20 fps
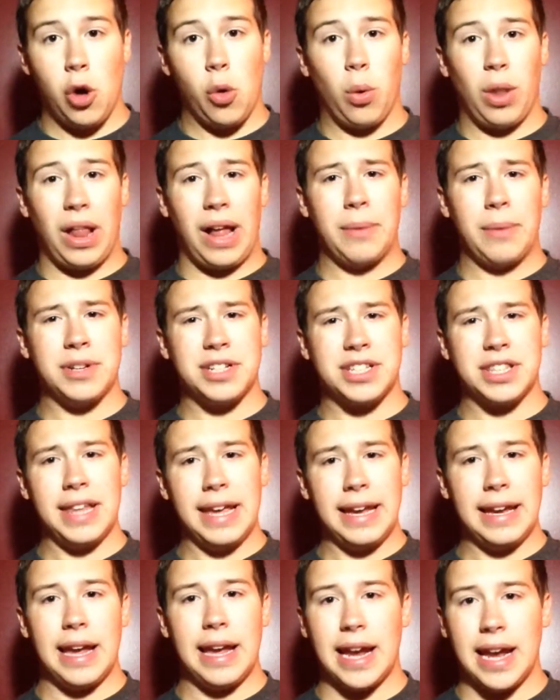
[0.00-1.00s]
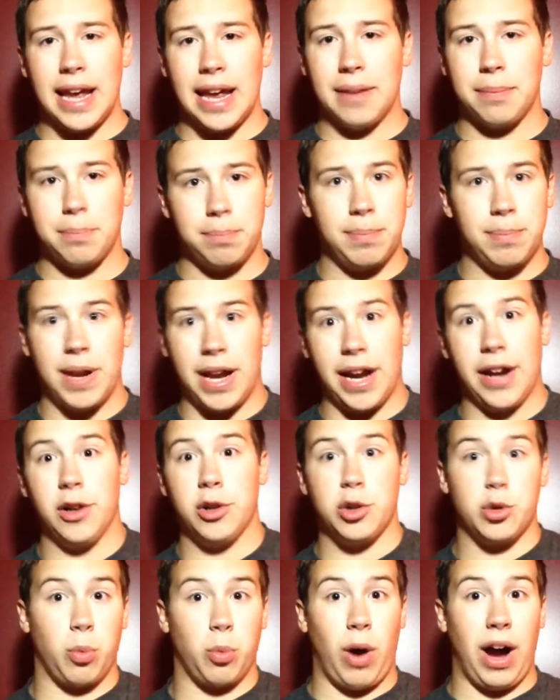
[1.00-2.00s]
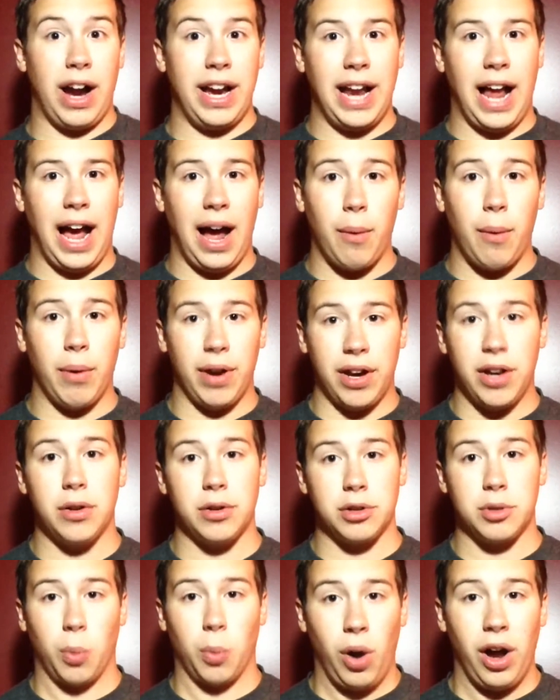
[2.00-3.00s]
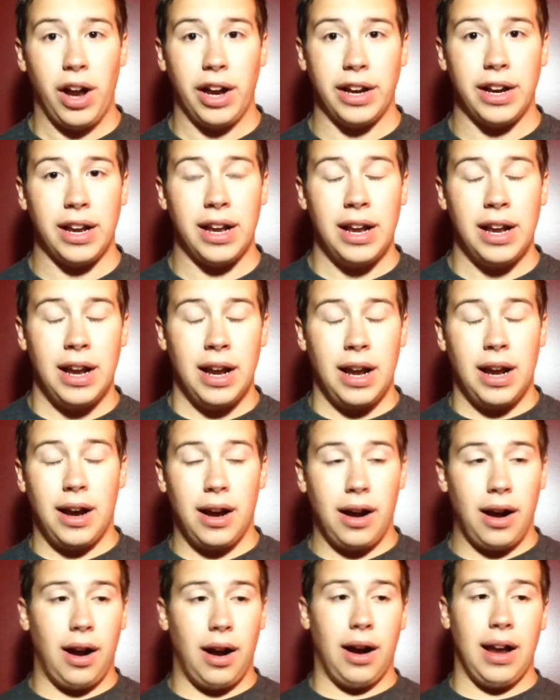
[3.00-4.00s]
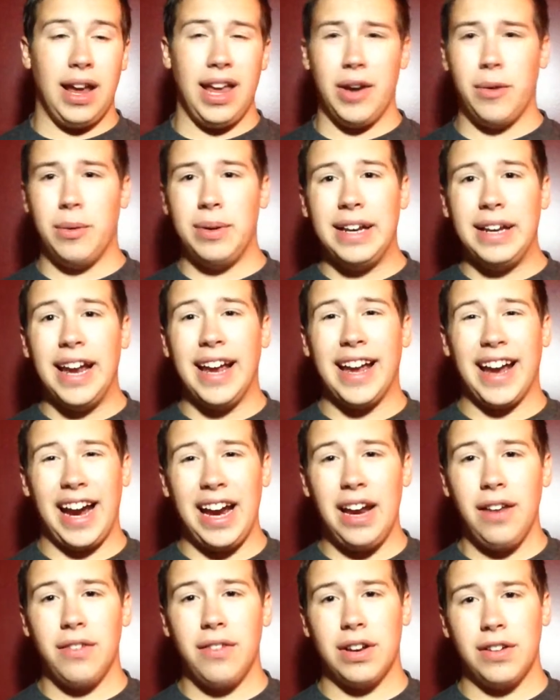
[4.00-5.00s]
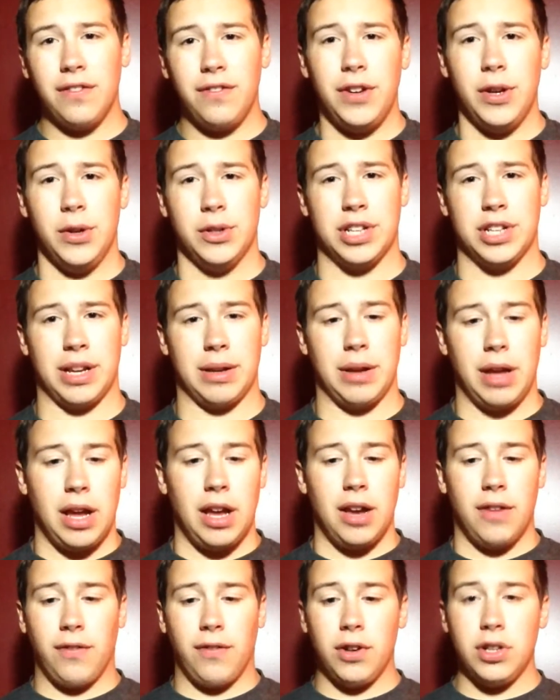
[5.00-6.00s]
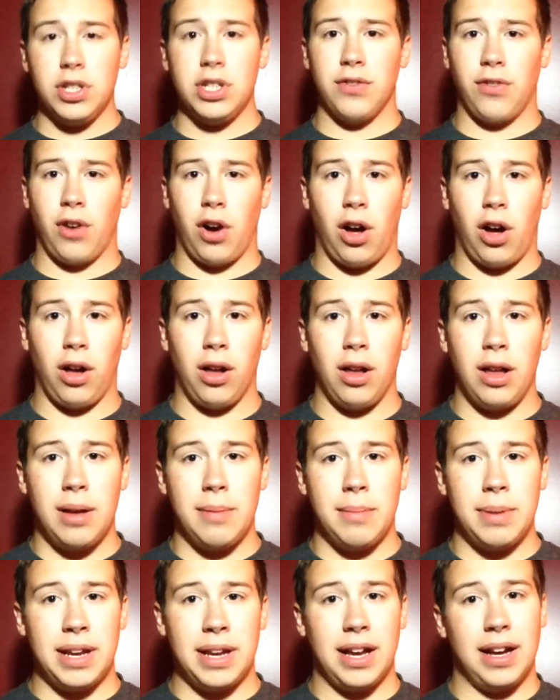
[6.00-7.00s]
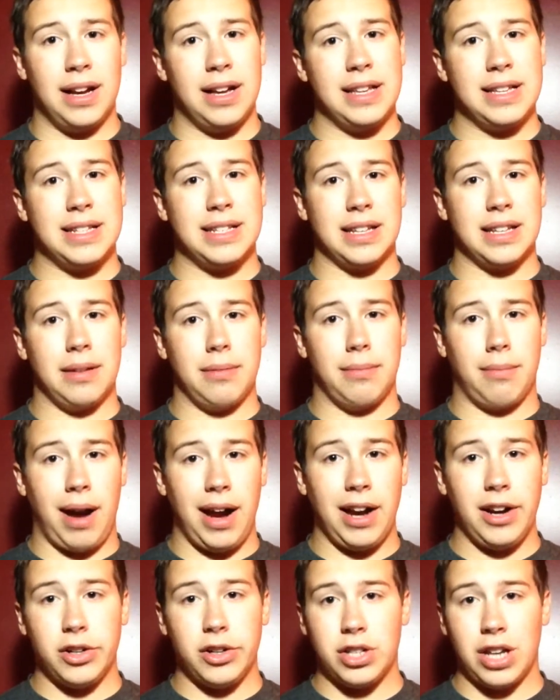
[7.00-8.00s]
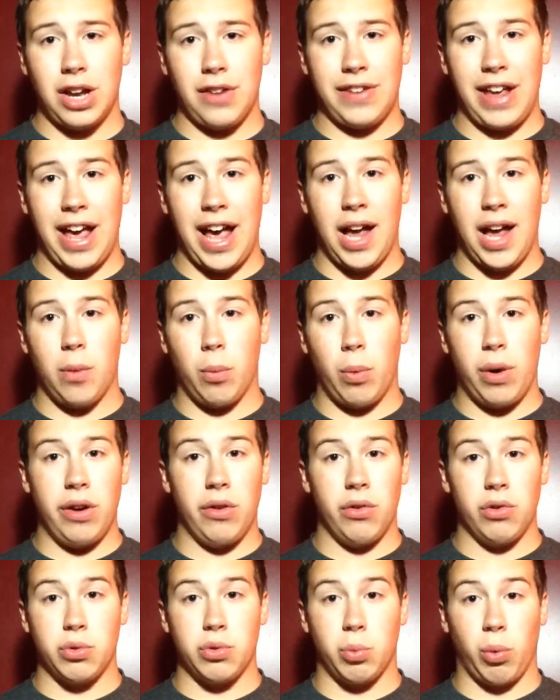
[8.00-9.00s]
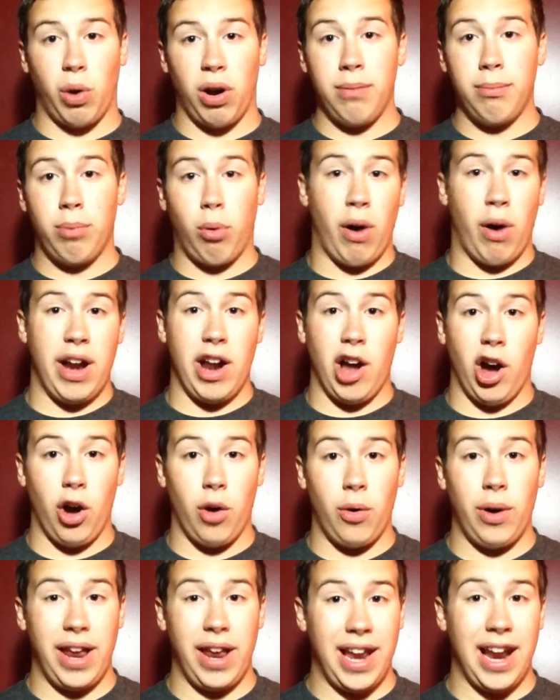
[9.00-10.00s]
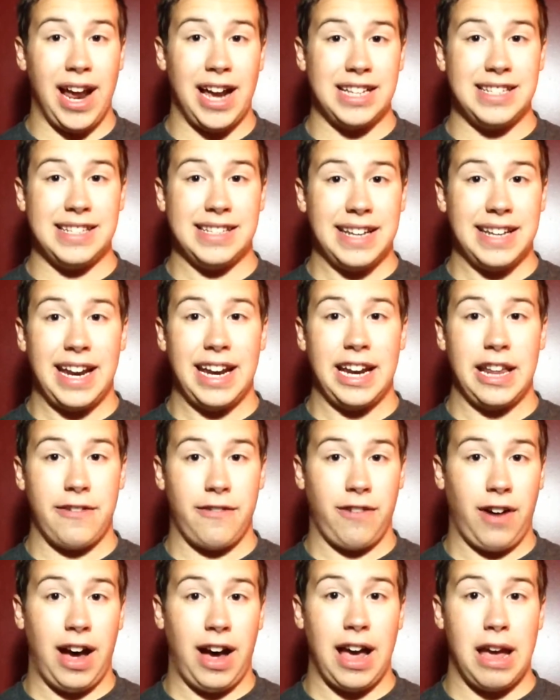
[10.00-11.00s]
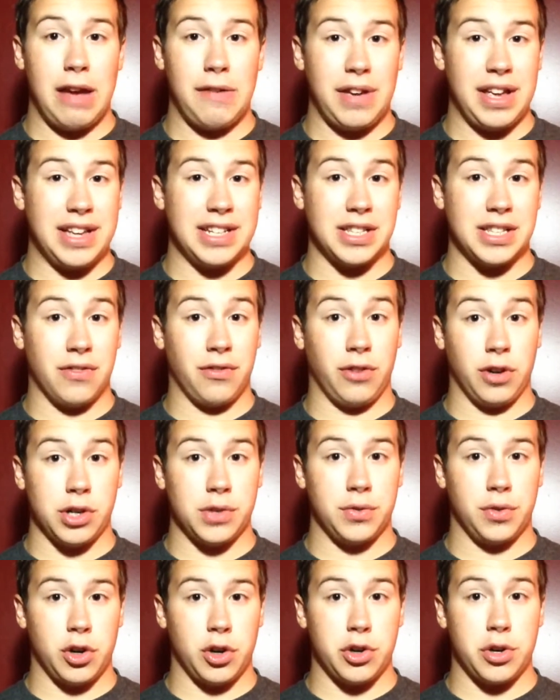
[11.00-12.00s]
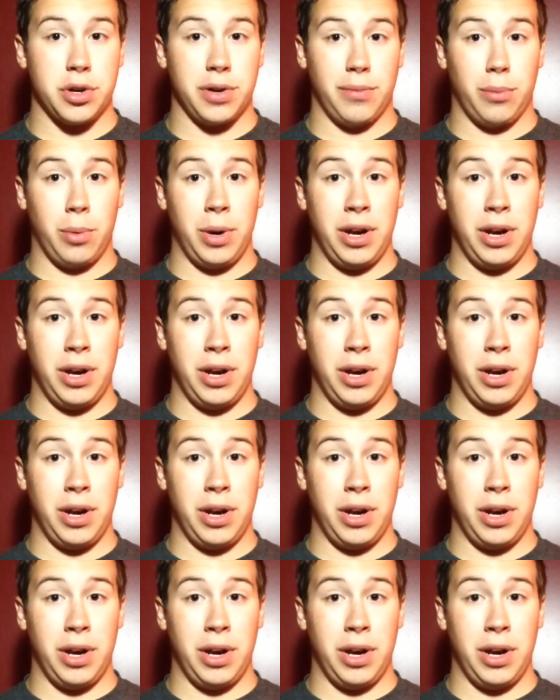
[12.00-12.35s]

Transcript: Well, I was thinking, and here's why not Windows 1. It would get kind of confusing. First of all, because Microsoft had Windows 1.0 in 1985 as the first version of